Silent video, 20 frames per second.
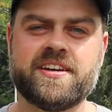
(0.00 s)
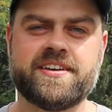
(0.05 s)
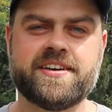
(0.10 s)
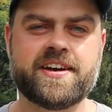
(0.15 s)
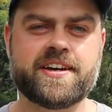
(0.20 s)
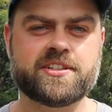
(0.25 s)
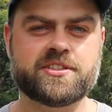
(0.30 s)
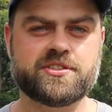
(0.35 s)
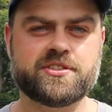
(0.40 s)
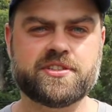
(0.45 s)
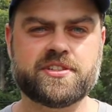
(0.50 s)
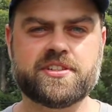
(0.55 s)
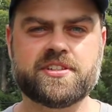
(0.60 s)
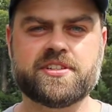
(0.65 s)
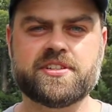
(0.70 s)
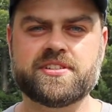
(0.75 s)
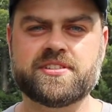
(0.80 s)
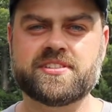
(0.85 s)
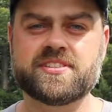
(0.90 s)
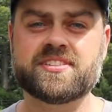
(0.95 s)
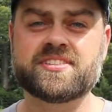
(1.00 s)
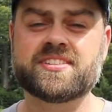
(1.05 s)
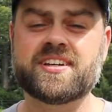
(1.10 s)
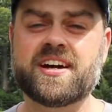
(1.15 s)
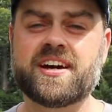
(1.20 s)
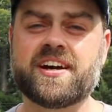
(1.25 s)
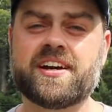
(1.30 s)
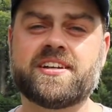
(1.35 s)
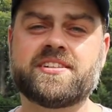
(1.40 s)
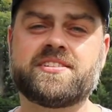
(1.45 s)
He actually
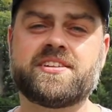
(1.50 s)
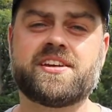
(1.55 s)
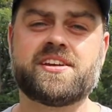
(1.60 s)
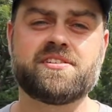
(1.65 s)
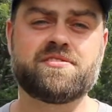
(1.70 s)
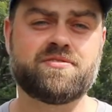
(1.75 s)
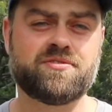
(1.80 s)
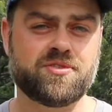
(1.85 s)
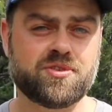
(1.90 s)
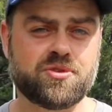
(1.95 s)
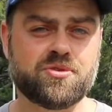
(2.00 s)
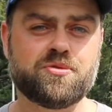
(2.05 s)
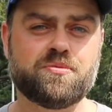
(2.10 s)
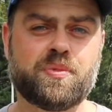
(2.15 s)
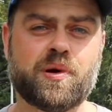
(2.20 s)
designed a few